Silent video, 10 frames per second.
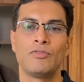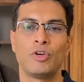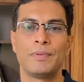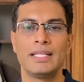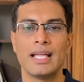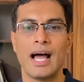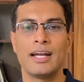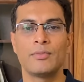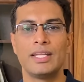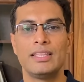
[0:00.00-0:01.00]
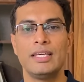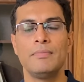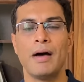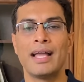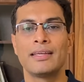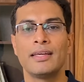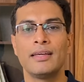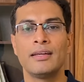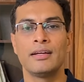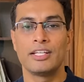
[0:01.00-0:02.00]
would be that when the
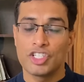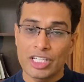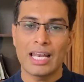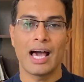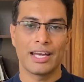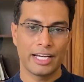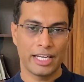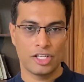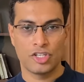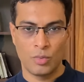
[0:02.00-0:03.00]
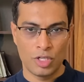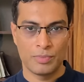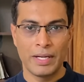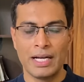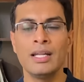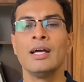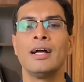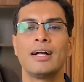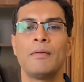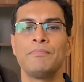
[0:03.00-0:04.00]
banking digital architecture was built,
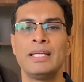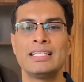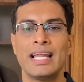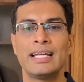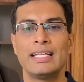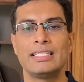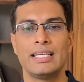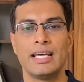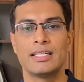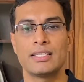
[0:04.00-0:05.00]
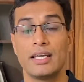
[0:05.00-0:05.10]
companies like TCS,